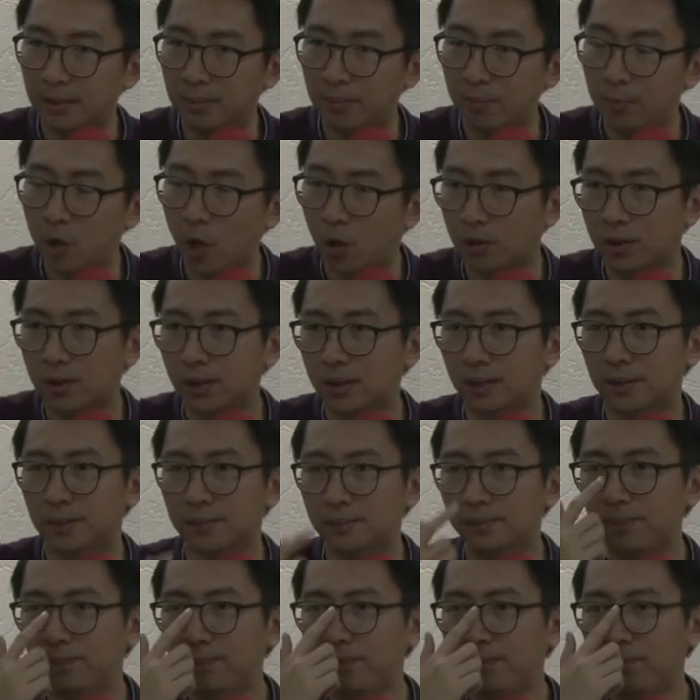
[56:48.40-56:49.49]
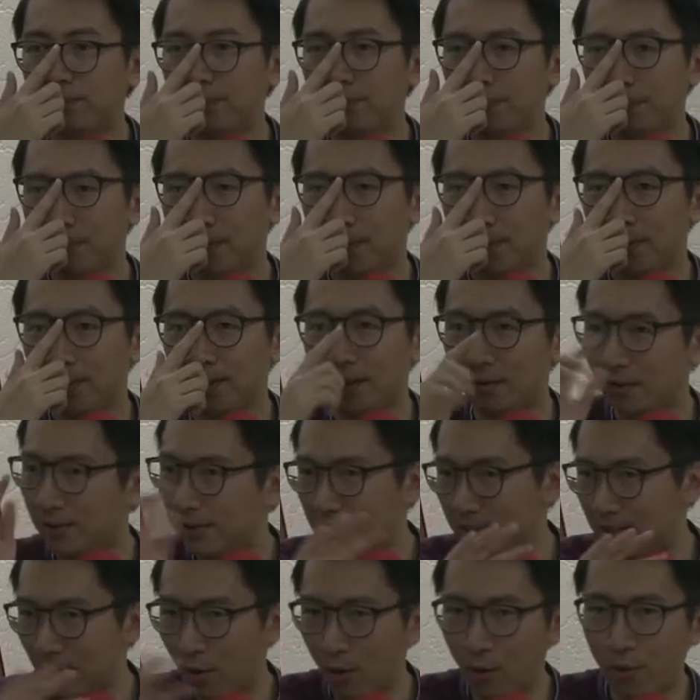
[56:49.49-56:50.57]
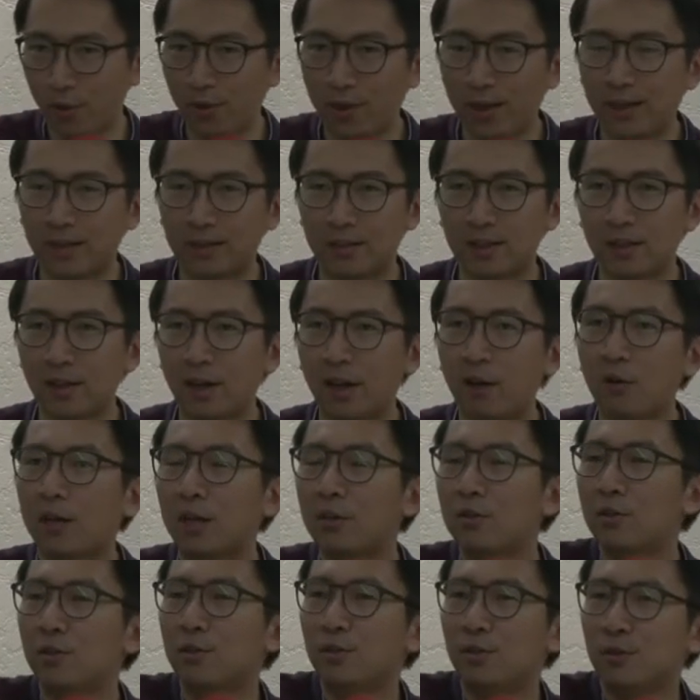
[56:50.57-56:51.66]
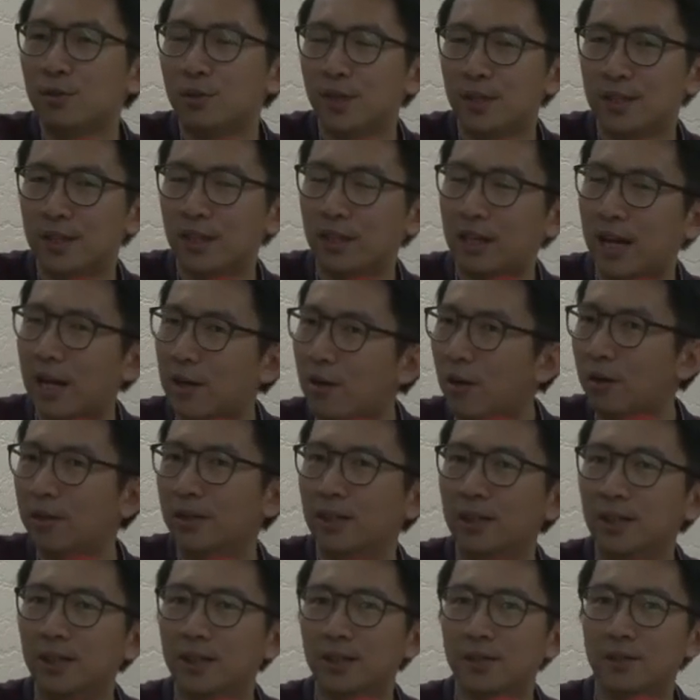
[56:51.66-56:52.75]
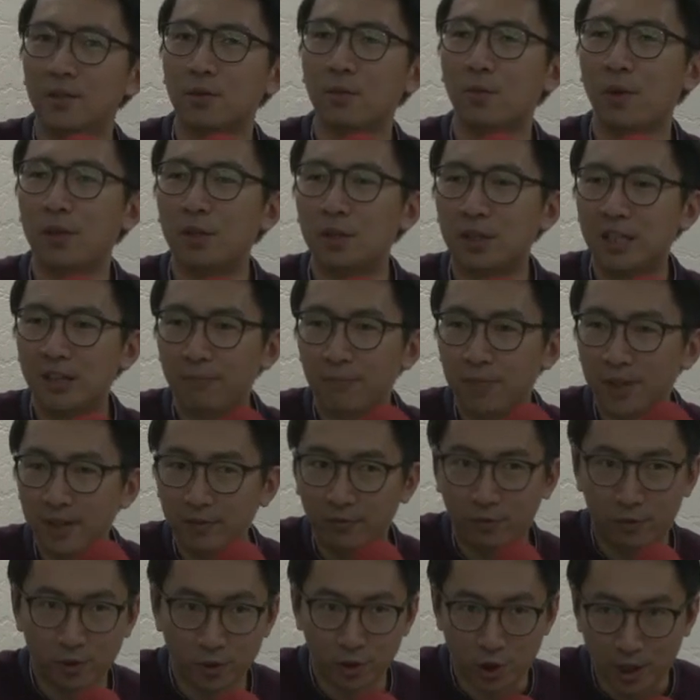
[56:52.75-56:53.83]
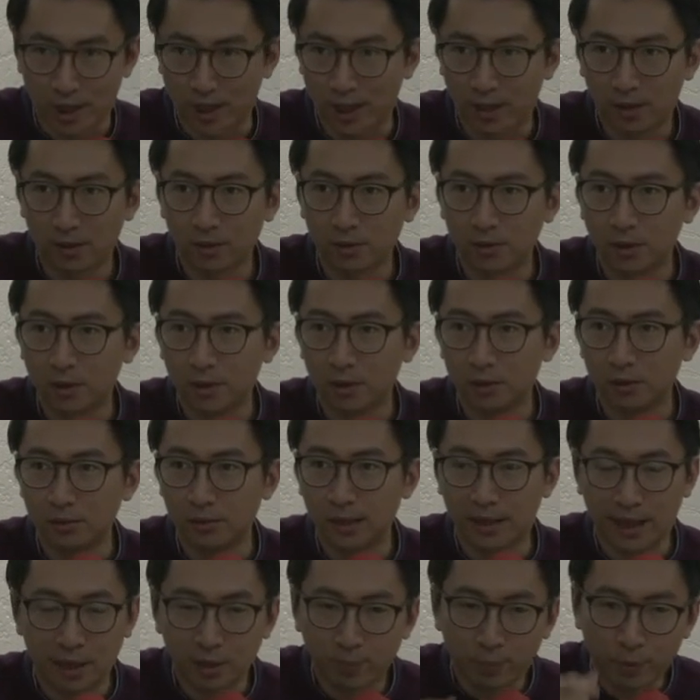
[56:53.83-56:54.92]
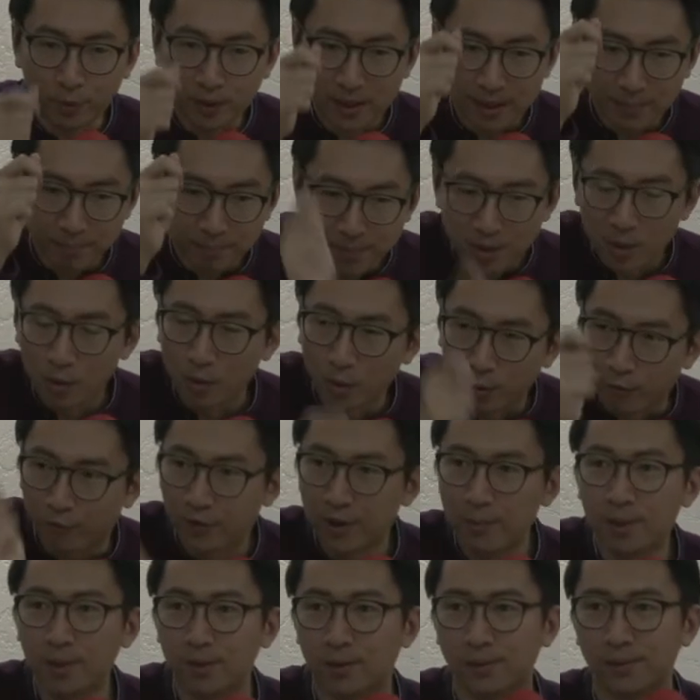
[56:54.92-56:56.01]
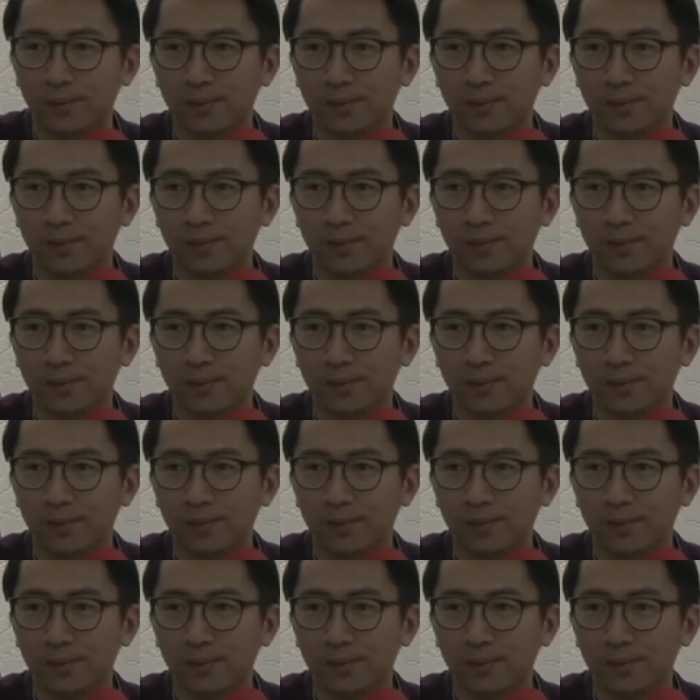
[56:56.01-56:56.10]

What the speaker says: doctor. Now it's the whole thing. They say, how can you say cannot? So when you give birth to a child, they cannot put them male or female.